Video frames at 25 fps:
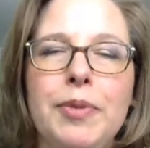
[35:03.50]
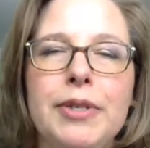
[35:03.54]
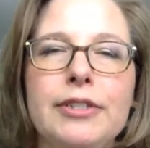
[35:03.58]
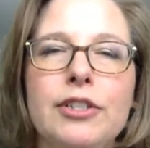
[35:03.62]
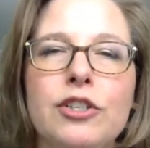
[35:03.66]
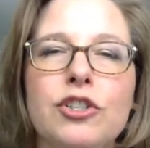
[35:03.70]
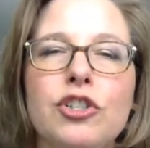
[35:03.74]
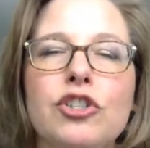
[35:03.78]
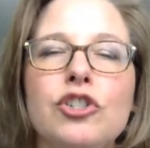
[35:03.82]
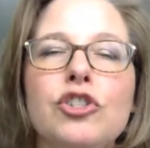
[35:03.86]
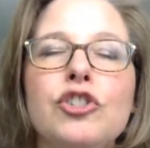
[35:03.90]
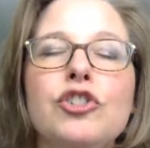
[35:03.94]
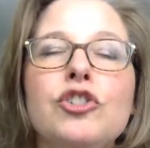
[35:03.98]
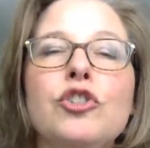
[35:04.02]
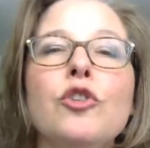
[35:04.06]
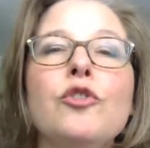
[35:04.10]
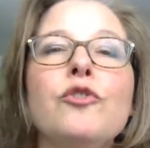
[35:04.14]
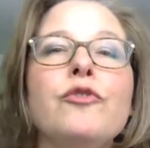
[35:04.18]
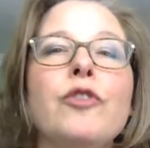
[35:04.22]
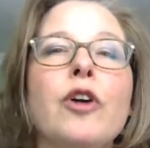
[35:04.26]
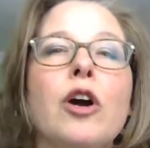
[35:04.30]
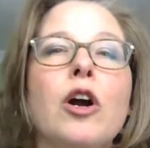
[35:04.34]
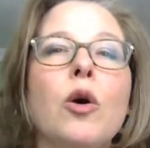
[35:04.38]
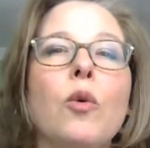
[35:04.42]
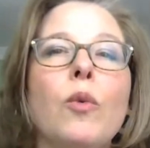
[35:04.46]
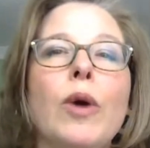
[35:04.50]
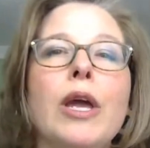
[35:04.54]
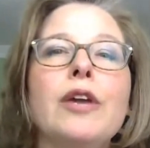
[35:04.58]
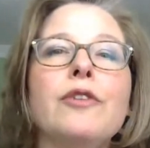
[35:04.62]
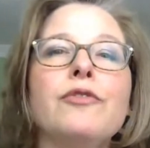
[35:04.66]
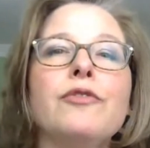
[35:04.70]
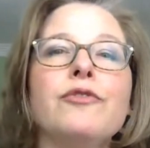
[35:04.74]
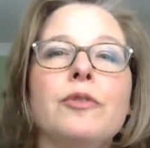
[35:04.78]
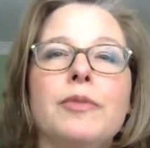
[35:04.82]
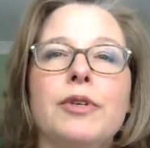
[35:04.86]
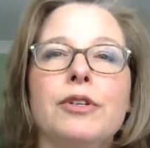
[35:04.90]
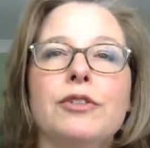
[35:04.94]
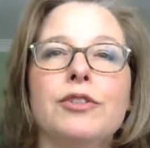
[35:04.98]
positioned so far away
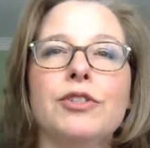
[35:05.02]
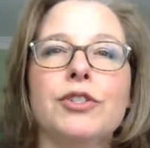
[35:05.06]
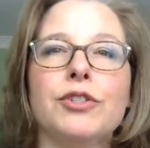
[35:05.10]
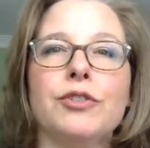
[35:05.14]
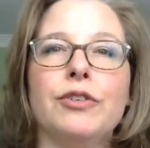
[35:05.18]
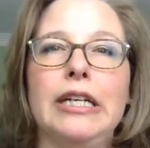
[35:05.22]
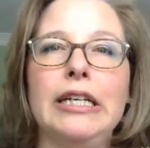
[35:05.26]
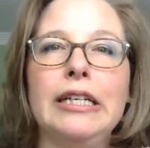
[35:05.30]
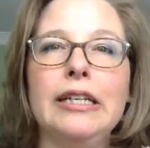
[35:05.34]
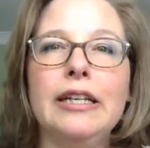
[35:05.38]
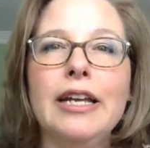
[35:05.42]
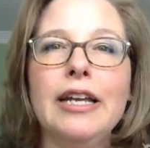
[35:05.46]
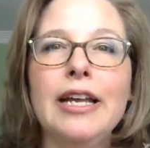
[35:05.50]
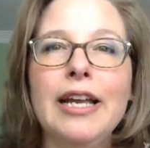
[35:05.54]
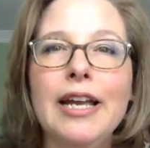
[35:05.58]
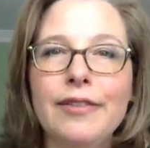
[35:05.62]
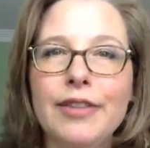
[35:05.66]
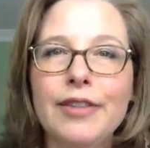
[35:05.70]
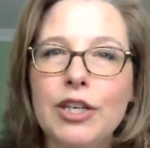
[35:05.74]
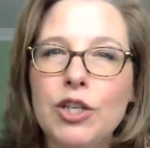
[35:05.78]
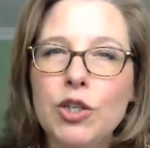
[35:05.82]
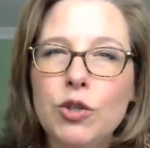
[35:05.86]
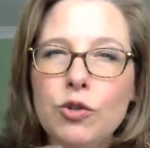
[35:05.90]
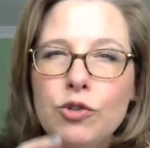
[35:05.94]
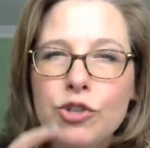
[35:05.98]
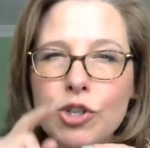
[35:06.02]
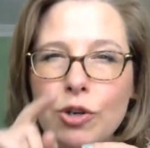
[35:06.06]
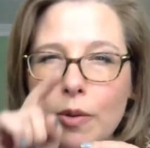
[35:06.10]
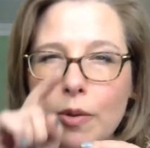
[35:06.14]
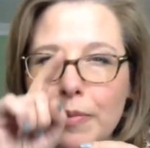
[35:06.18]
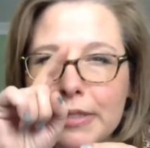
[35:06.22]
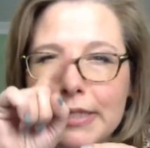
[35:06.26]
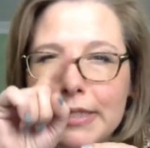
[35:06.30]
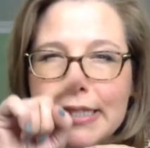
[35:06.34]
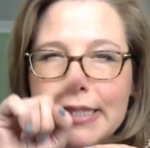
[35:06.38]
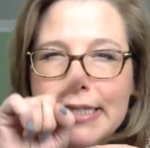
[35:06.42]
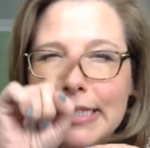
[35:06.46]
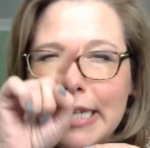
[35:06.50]
from their screen that you show up
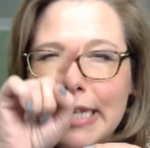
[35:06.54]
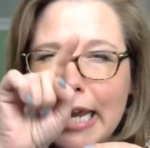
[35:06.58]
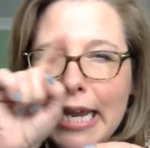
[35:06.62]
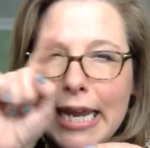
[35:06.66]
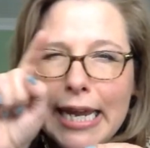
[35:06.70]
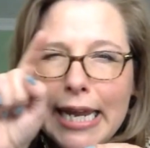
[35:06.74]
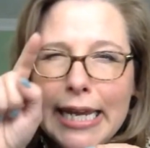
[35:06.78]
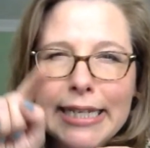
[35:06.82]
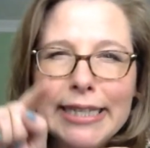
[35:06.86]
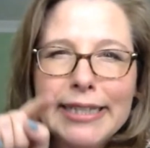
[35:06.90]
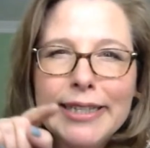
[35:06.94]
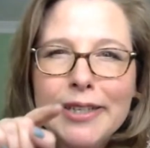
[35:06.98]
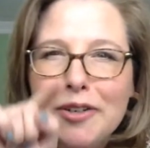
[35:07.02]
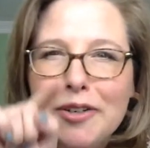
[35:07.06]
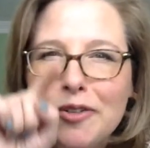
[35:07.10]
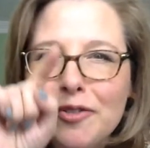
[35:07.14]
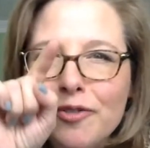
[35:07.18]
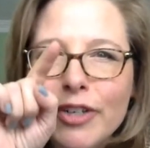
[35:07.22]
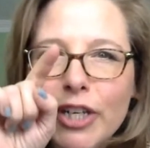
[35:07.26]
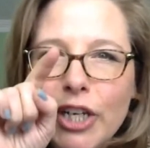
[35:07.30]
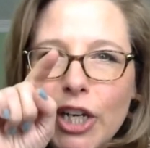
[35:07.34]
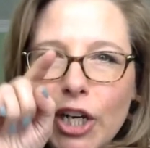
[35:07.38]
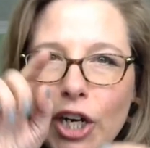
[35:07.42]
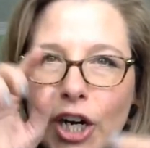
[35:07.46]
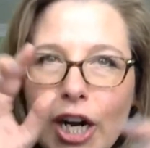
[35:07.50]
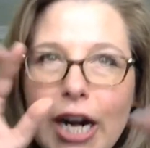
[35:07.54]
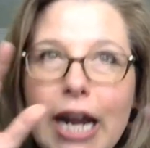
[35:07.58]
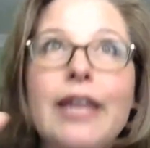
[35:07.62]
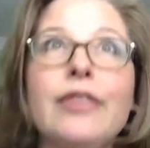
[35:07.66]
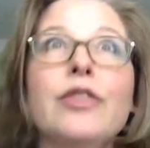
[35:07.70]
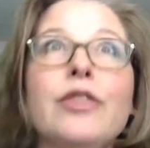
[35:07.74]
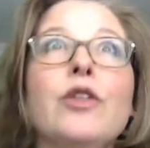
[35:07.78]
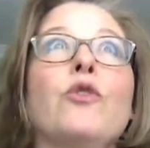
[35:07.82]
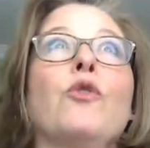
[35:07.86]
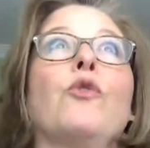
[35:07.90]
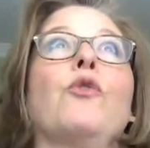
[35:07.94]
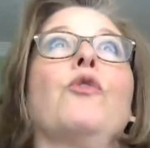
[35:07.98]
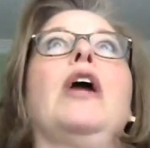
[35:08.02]
as this tiny little figure, and
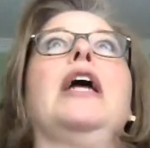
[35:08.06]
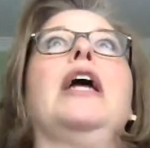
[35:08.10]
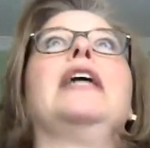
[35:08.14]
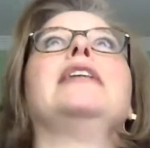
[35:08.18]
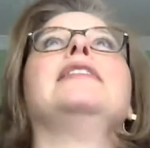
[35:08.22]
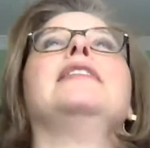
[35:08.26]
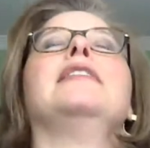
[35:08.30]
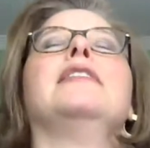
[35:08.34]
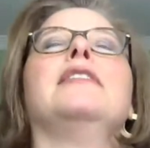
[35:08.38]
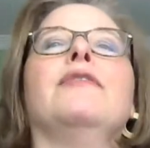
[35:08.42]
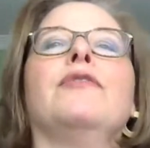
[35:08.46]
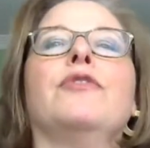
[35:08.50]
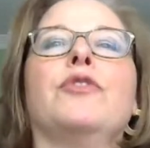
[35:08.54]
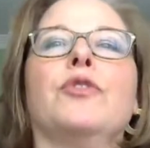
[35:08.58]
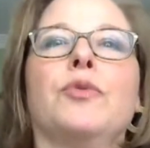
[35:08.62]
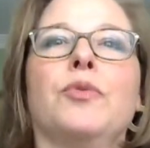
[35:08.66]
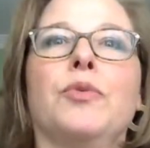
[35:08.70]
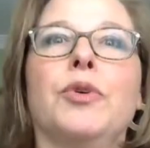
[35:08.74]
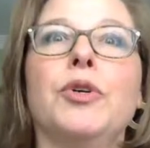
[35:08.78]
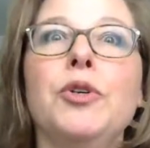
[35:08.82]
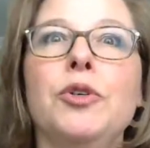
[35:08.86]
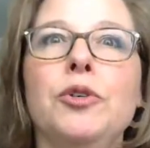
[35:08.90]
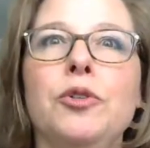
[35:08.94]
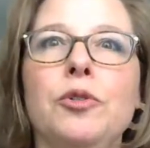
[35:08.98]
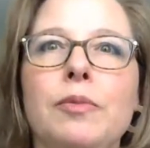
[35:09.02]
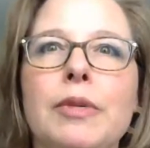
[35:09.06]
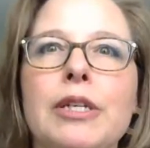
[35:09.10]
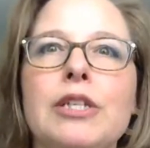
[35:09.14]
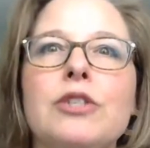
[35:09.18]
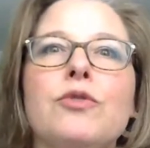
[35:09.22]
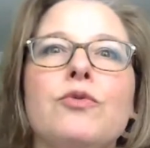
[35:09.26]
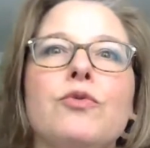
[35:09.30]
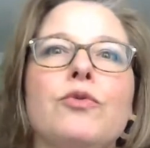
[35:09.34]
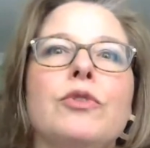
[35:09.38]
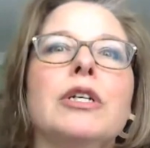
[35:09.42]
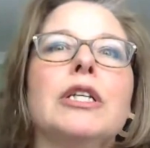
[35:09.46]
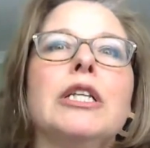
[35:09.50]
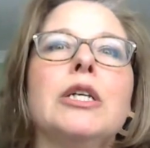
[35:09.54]
the rest of the room is
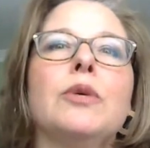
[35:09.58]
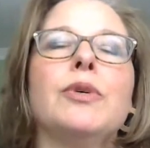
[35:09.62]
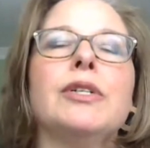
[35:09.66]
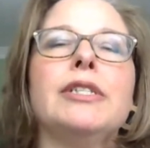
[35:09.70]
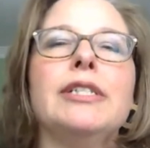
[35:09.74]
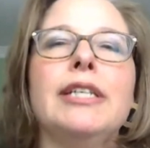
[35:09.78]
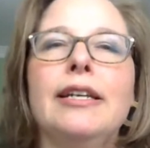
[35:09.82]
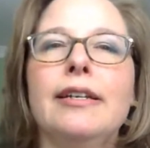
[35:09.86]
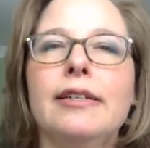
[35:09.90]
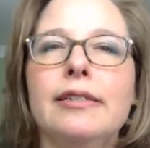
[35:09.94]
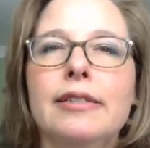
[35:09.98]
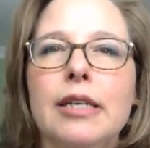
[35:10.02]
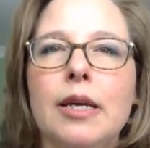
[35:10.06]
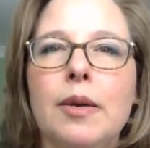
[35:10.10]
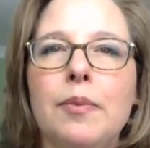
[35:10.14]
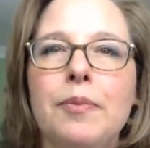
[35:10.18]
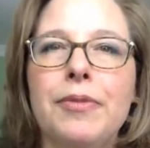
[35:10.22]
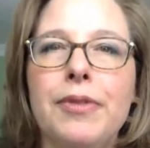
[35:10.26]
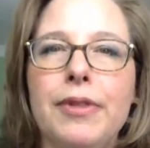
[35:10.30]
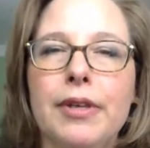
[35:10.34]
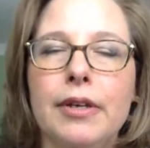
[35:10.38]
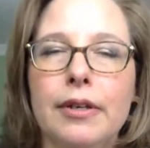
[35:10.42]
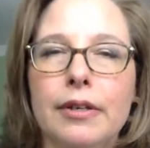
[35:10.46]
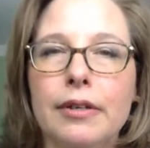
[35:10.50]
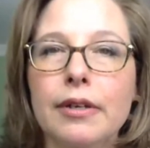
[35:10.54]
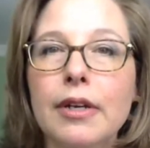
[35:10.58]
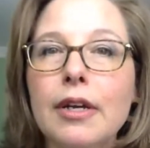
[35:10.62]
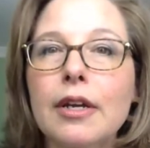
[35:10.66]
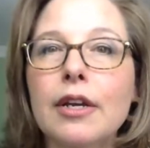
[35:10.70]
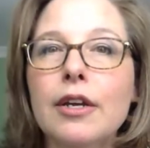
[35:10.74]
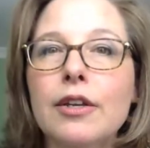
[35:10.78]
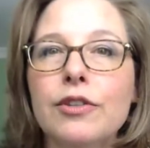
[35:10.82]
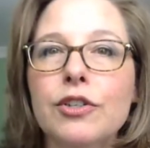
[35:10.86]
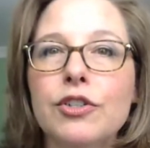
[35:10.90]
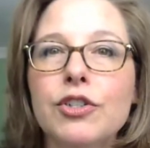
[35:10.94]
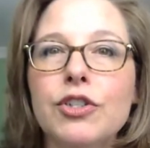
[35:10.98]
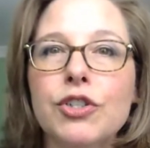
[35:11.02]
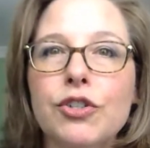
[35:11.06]
really what takes up the
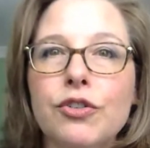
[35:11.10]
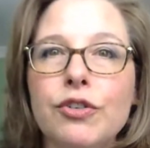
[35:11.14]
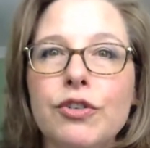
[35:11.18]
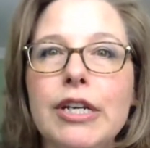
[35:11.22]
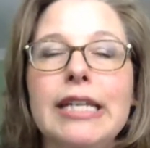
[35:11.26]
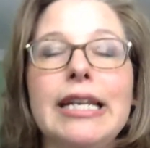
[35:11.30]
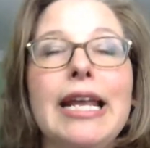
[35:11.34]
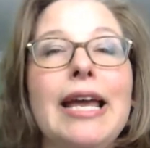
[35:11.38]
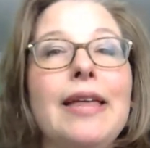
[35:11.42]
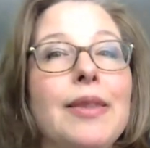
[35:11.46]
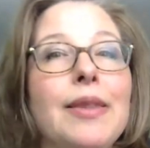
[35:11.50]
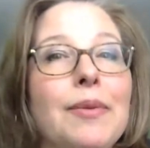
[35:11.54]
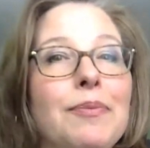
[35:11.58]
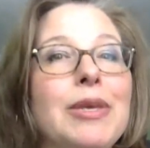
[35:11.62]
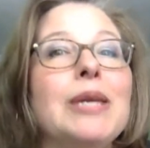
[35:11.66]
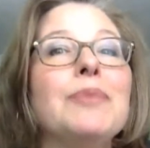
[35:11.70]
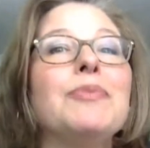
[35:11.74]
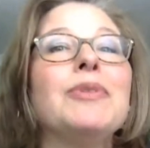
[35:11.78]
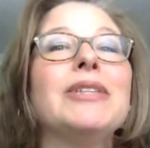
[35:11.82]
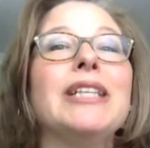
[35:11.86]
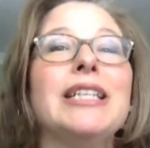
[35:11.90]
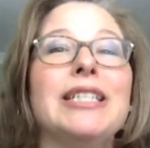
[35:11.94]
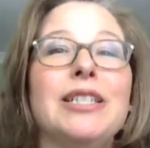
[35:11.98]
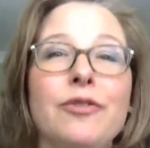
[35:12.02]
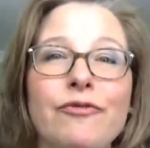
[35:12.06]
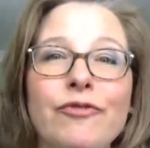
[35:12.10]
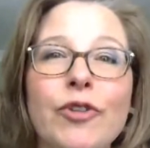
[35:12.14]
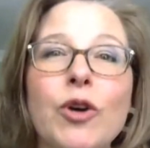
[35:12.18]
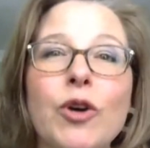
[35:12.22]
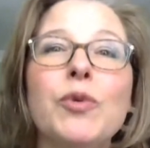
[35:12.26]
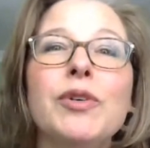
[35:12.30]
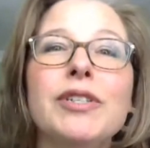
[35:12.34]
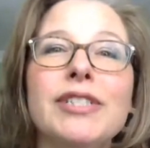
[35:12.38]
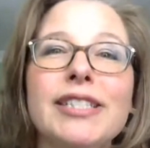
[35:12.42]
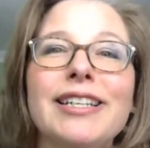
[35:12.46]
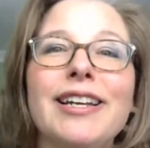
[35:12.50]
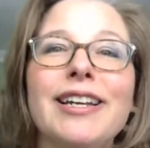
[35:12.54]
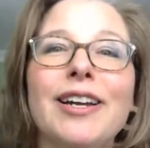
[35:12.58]
screen. And then people end up
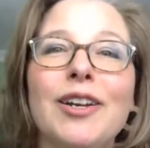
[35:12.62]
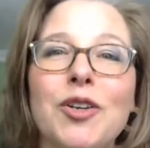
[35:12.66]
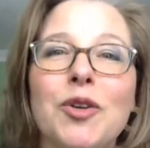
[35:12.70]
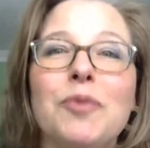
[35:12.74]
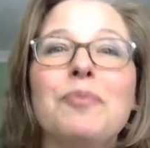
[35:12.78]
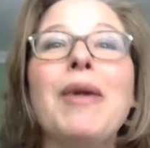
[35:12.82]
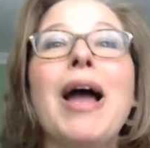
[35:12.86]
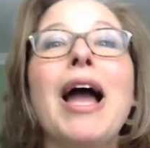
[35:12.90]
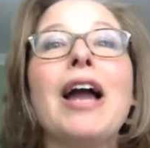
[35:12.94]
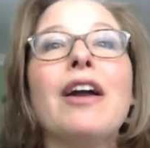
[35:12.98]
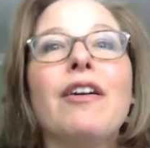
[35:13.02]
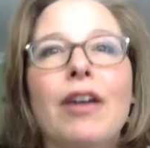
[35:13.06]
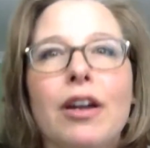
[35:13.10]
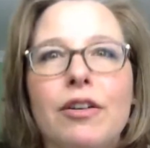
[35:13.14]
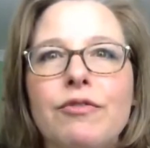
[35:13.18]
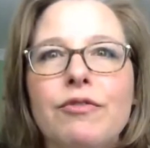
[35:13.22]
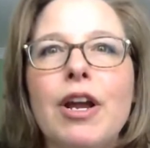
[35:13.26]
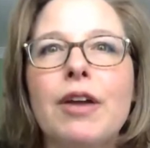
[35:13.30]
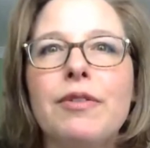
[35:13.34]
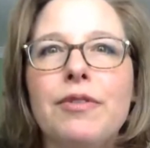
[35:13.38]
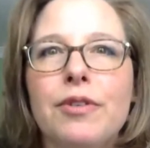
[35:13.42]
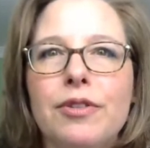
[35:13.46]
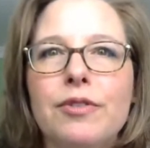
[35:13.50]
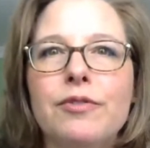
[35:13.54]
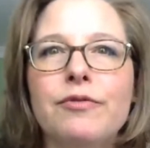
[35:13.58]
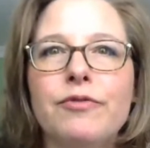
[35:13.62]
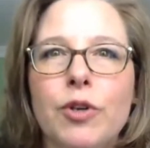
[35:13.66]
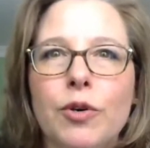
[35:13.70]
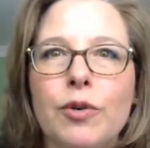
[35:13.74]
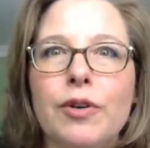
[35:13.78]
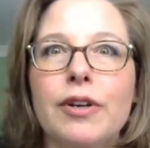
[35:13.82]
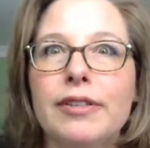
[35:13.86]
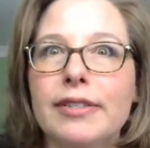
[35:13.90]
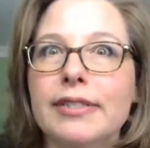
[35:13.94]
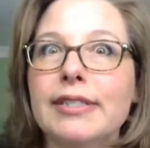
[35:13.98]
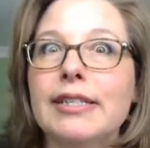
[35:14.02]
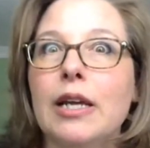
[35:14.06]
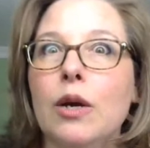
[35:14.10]
focusing on your background rather than
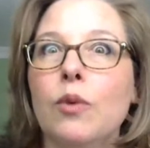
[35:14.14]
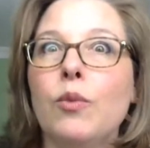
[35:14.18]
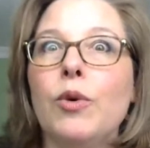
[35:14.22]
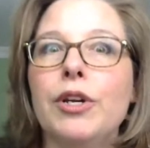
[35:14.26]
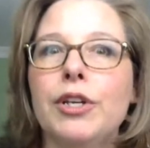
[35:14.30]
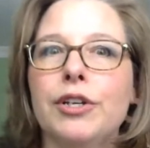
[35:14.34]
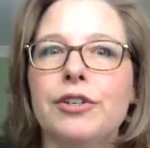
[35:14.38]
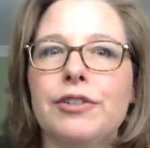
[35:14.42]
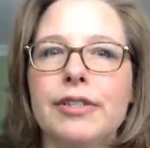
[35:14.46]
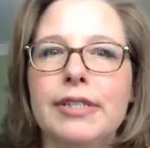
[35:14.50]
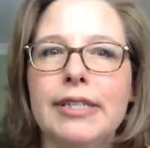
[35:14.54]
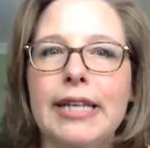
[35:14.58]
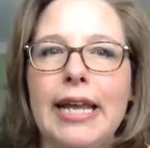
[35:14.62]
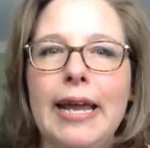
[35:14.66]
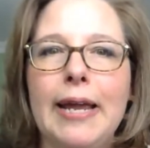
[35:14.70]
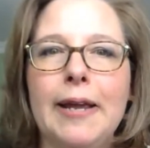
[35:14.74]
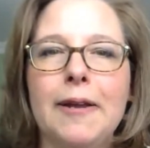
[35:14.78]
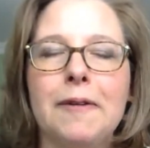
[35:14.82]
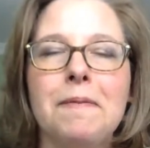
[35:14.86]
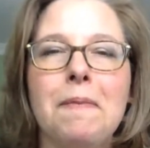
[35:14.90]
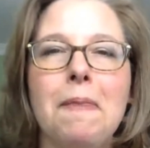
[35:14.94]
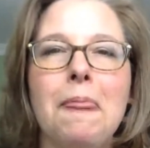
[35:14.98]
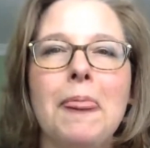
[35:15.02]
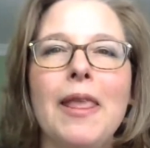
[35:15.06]
focusing on what you're saying.